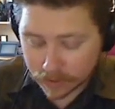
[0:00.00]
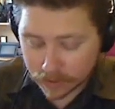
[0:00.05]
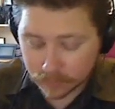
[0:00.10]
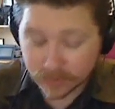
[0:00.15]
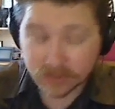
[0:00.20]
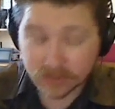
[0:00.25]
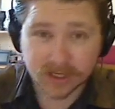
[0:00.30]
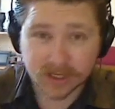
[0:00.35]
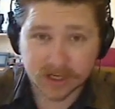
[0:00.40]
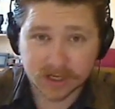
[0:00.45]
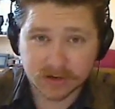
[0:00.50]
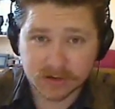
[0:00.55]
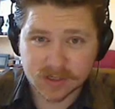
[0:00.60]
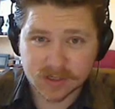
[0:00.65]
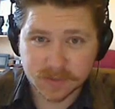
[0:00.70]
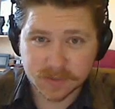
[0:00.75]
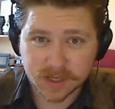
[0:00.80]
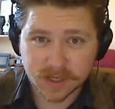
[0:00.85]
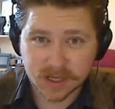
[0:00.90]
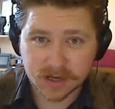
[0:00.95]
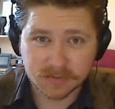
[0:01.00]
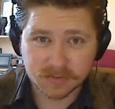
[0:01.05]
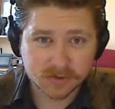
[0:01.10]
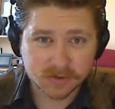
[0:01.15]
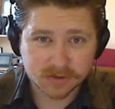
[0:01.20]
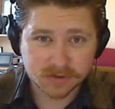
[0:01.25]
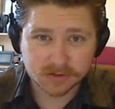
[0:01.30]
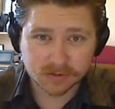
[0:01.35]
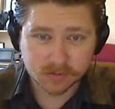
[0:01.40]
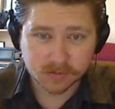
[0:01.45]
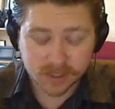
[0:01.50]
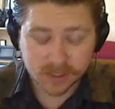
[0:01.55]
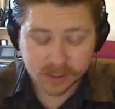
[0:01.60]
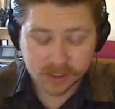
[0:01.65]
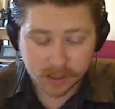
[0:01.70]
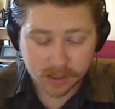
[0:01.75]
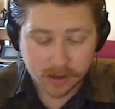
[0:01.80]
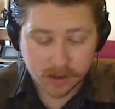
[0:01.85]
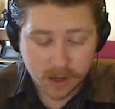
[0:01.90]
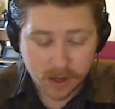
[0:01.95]
We call that a crisper here, I'm not sure about
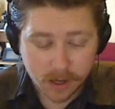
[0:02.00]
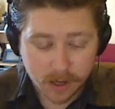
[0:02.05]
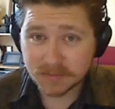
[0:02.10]
that.